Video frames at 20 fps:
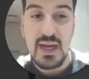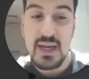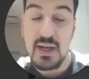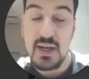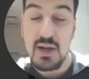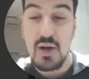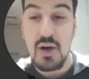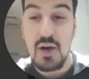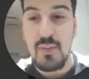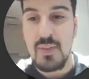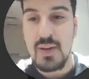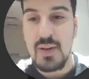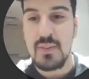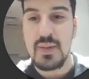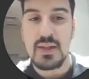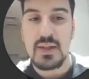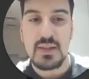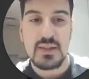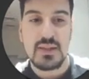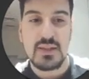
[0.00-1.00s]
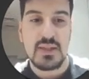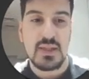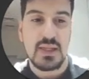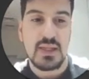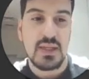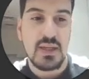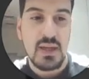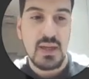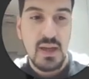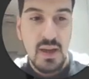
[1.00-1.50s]
and it complements
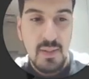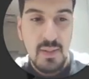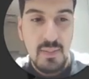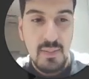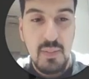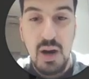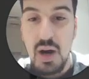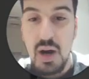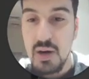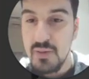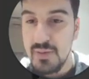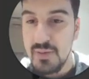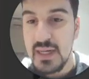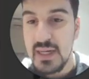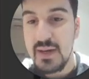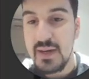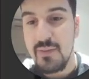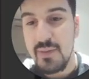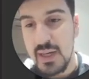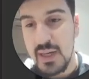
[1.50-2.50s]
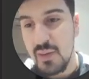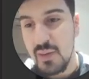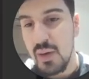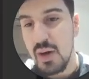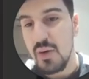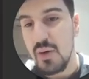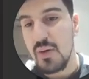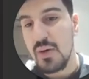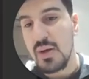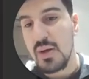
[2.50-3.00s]
the mark really, really
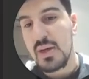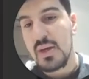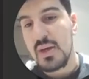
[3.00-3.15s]
well.